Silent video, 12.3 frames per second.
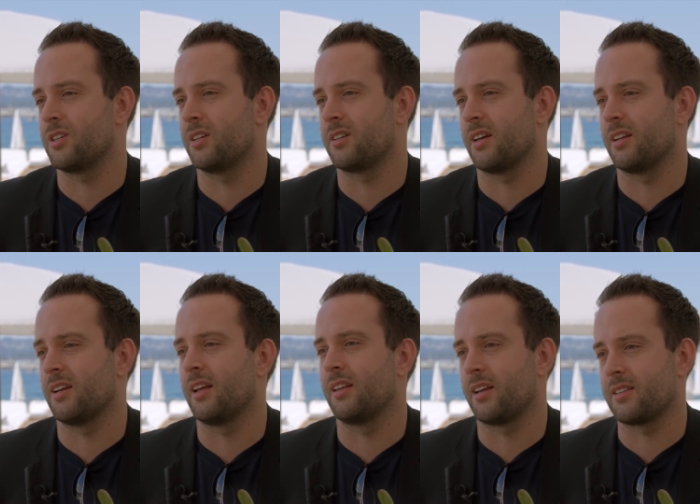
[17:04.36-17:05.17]
sheet,
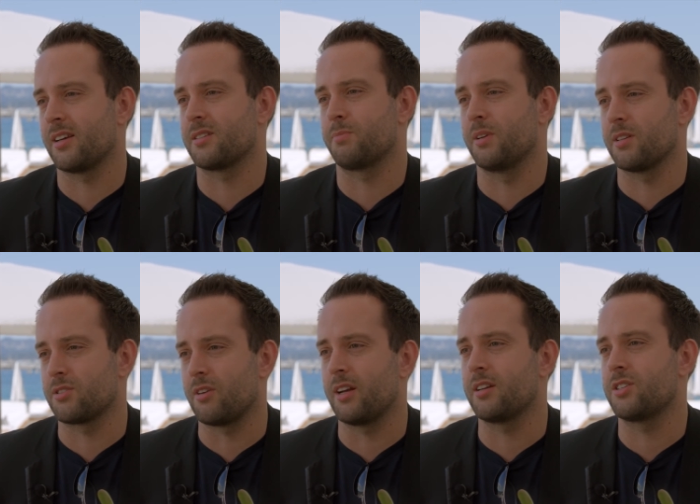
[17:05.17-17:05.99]
and that has been the
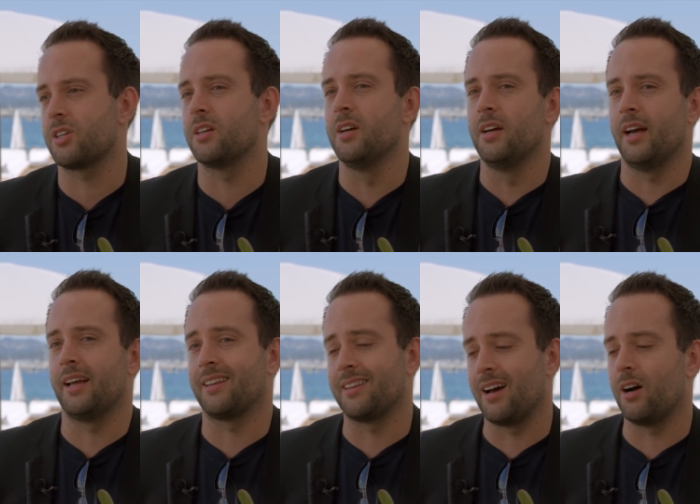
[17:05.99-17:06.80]
strategy.
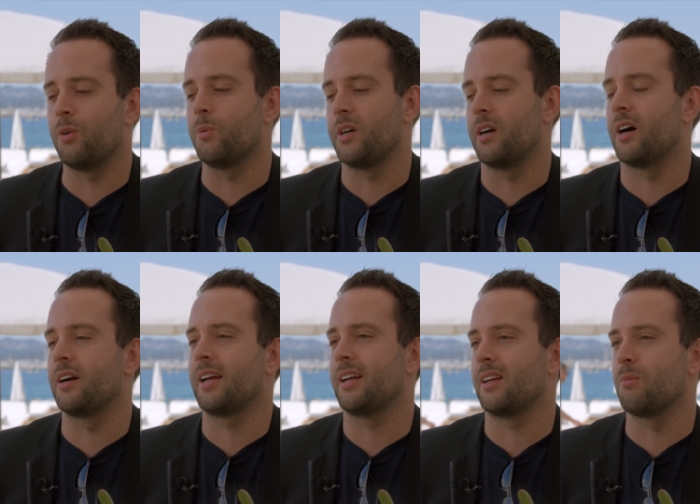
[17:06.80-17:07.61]
And now we are
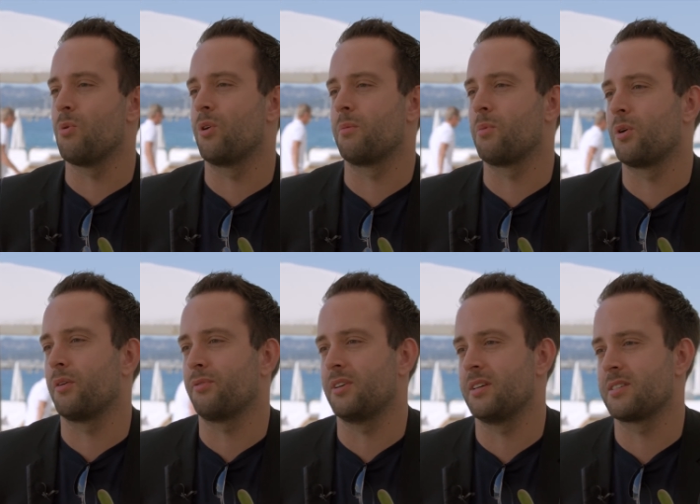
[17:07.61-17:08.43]
getting more and more
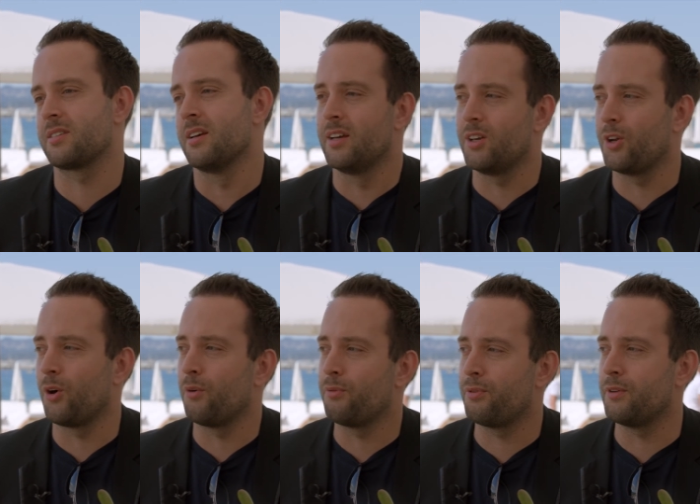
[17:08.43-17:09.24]
of these,
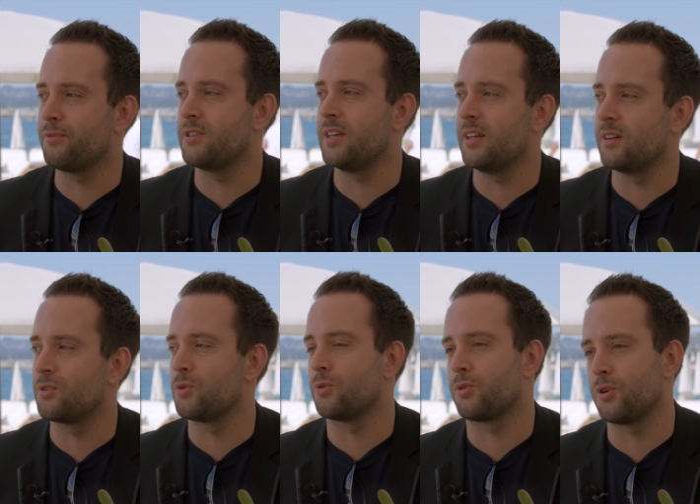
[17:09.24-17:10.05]
15
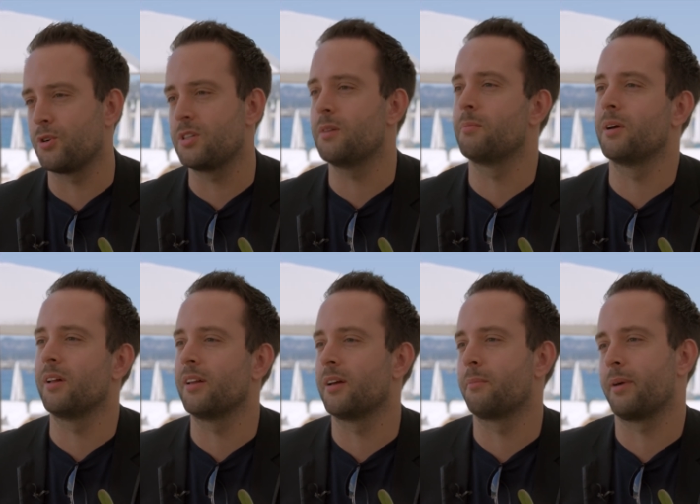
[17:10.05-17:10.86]
to 30
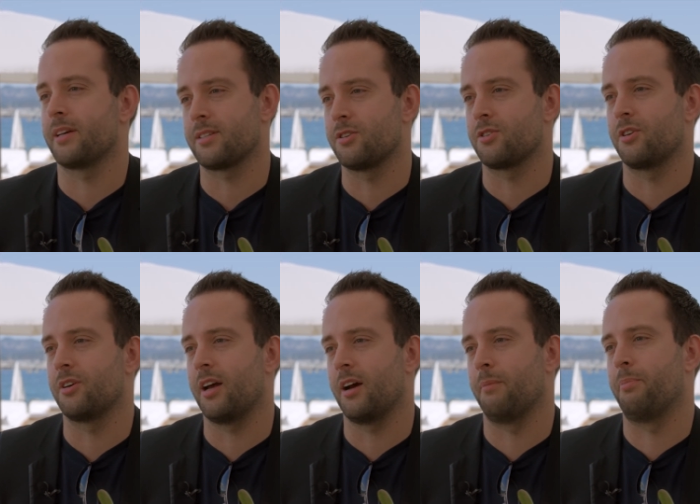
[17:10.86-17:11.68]
million
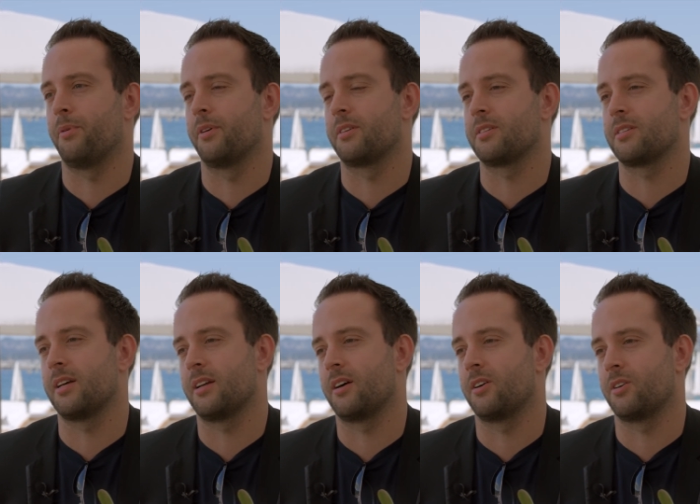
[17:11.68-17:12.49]
passenger airports
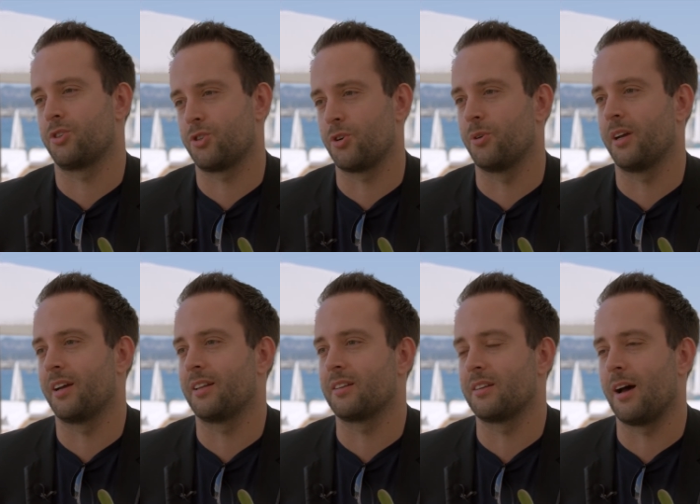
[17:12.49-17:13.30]
that are showing
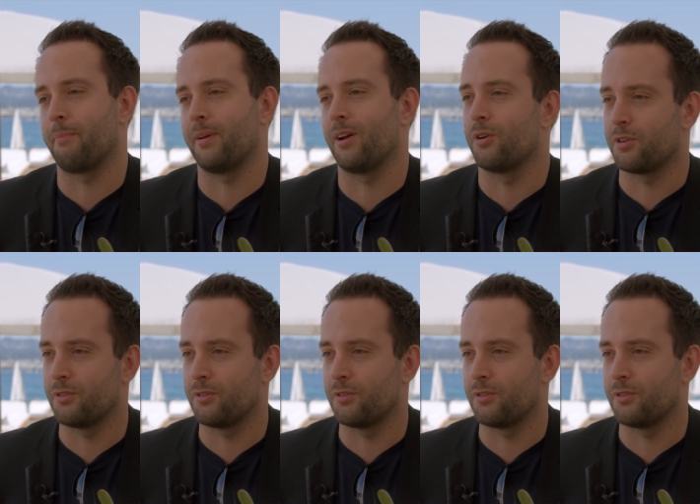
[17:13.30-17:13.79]
up at our